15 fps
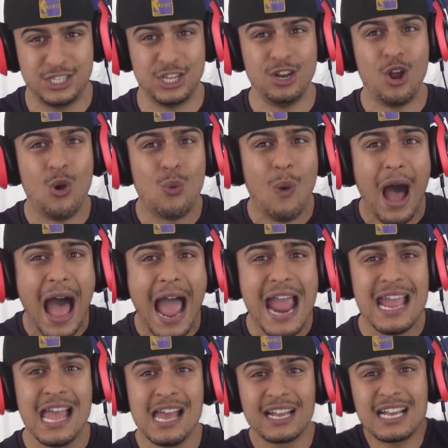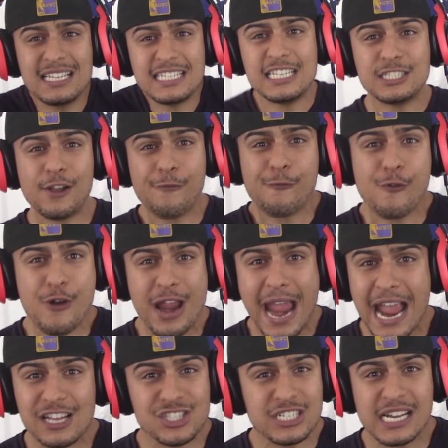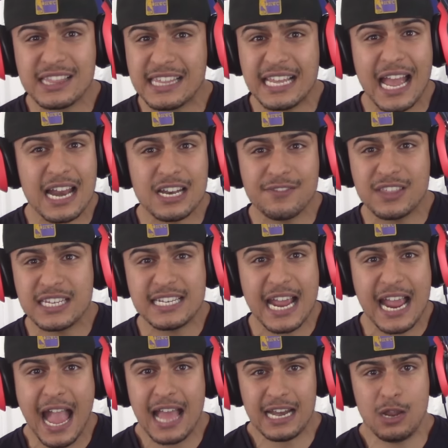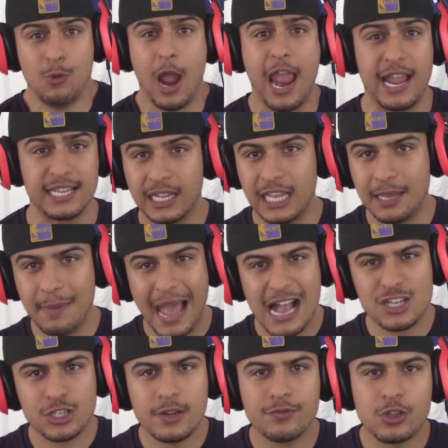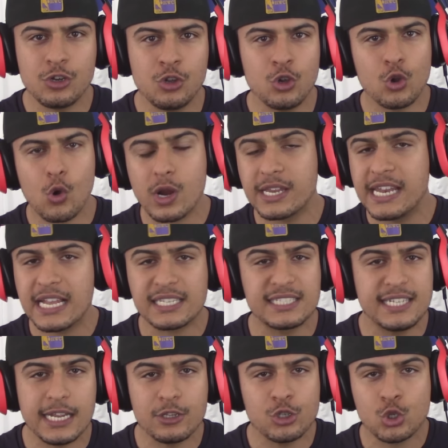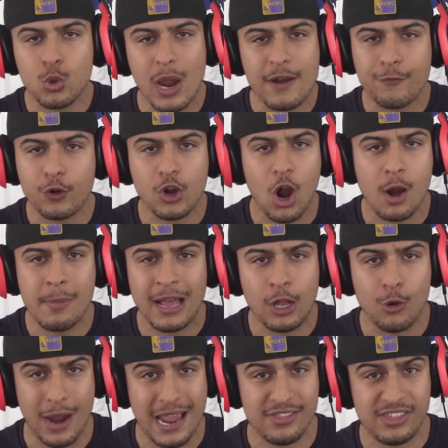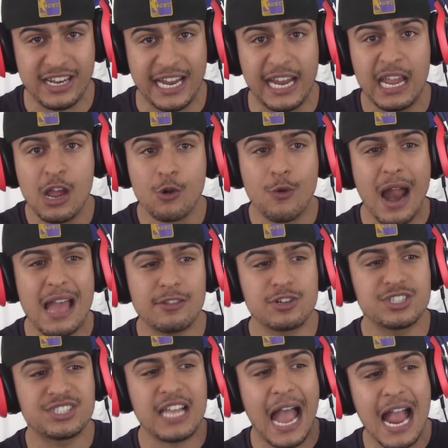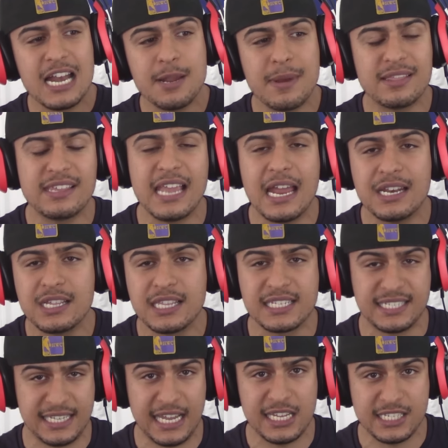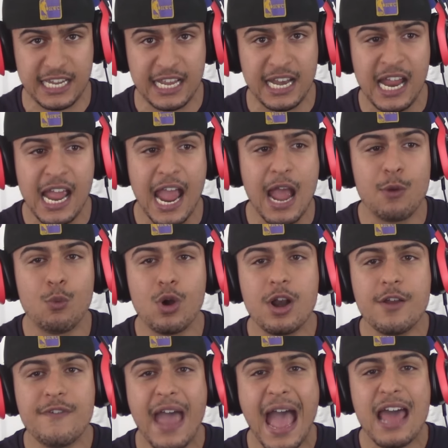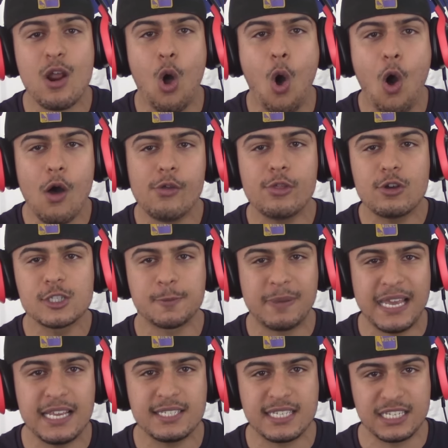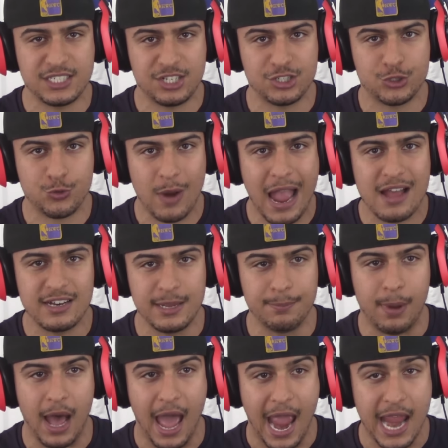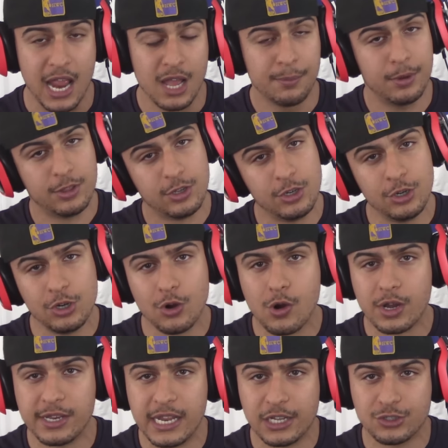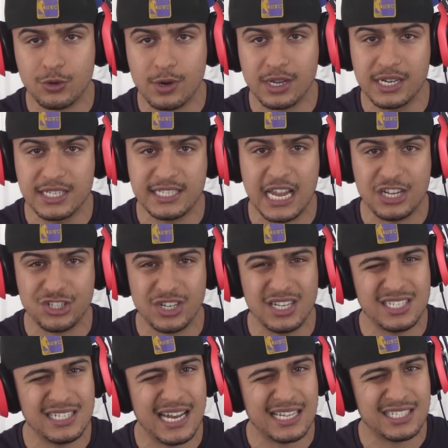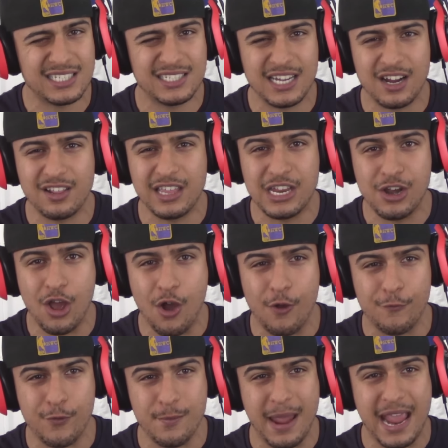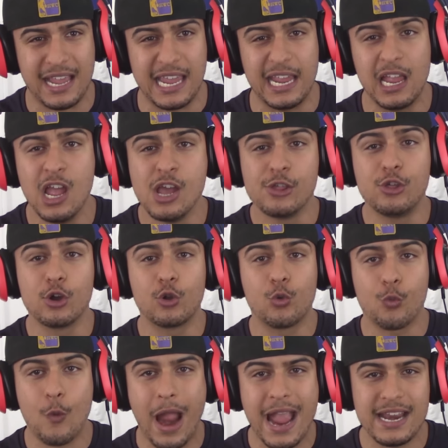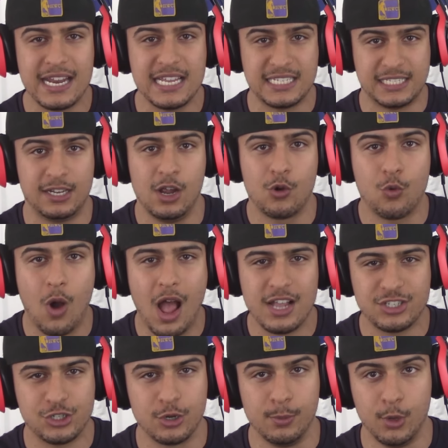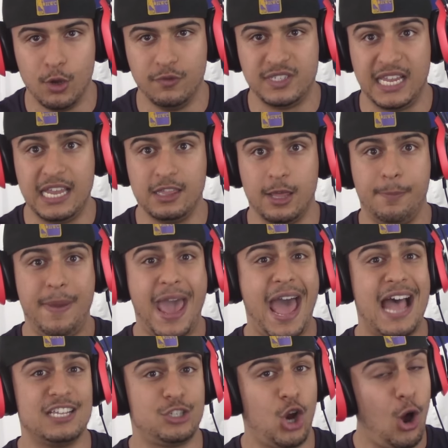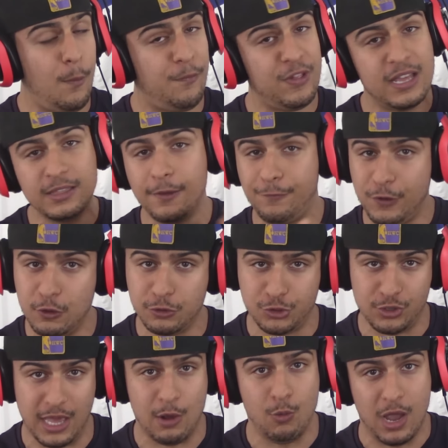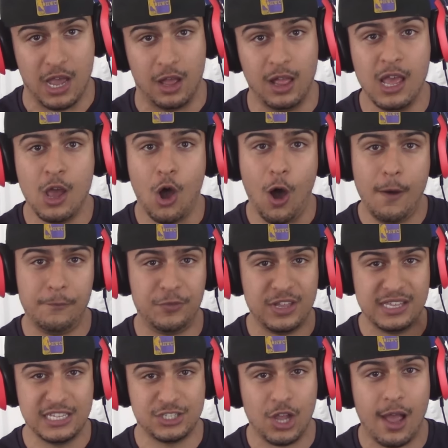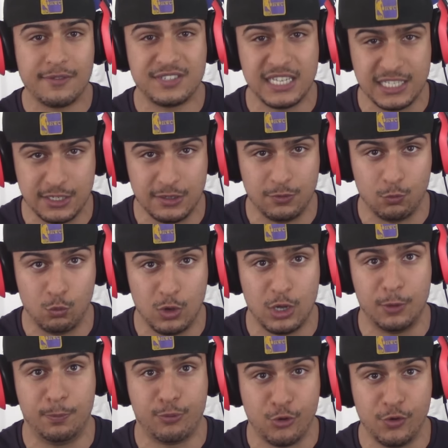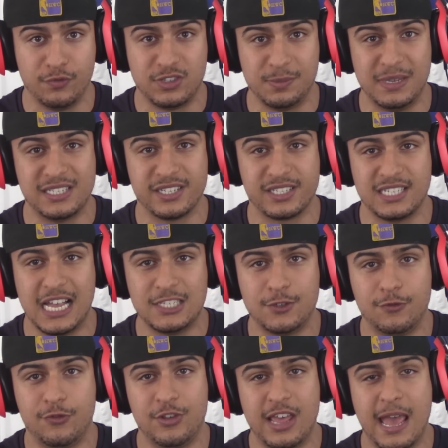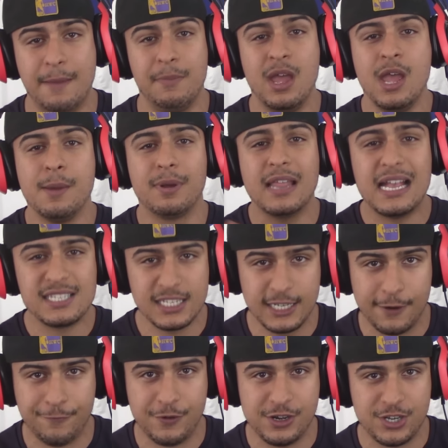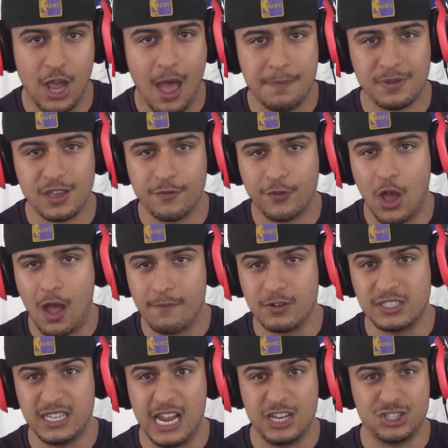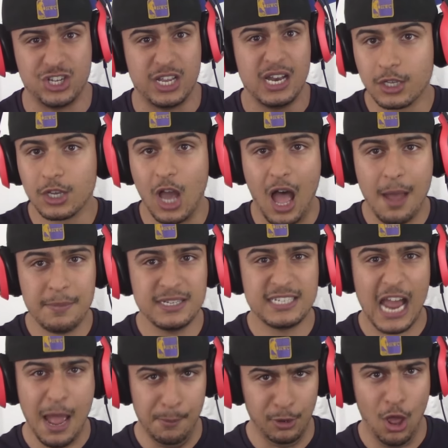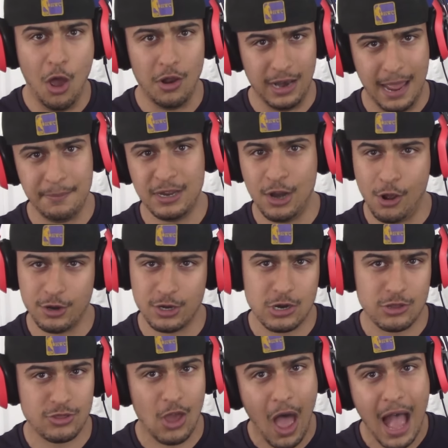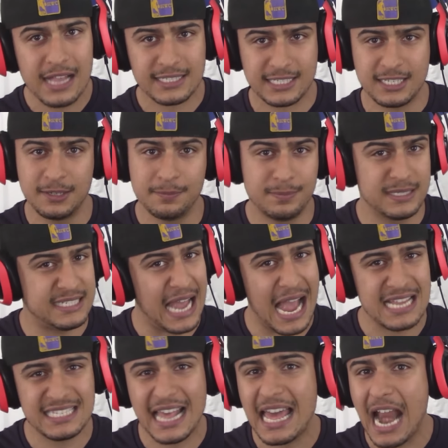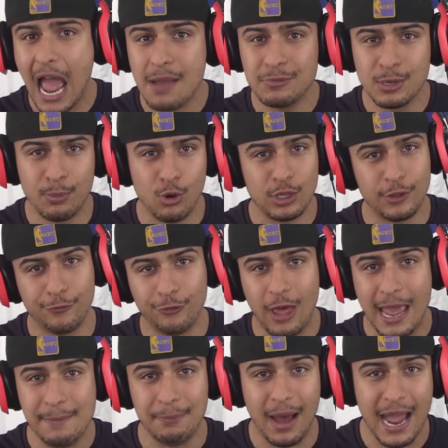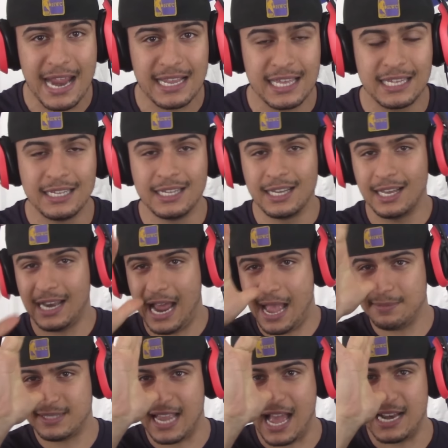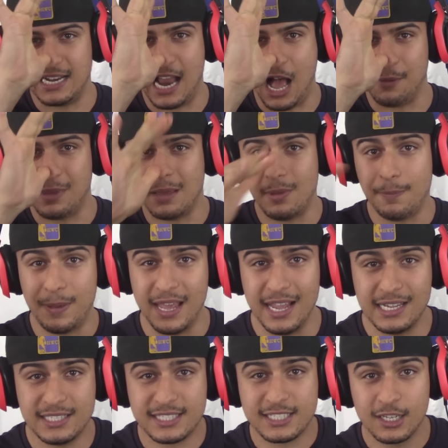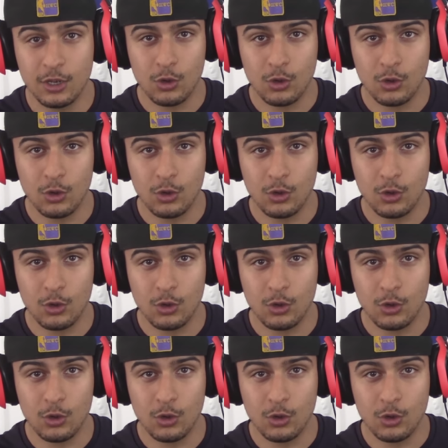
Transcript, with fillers: Do you know why? Because he's a free agent at the end of the day anyways. Imagine if the New York Knicks didn't trade for Carmelo Anthony, rather signed him at the end of the season, and would have had all those pieces to surround him by. But the New York Knicks organization isn't necessarily known for making the greatest roster moves in the past. Hopefully in the future they will. Hopefully this offseason will prove to be successful for them, but that's a different topic of conversation. Comment down below and let me know your thoughts. Besides that, I'm your boy, The Flight Mike, and I'm signing out, baby. Peace.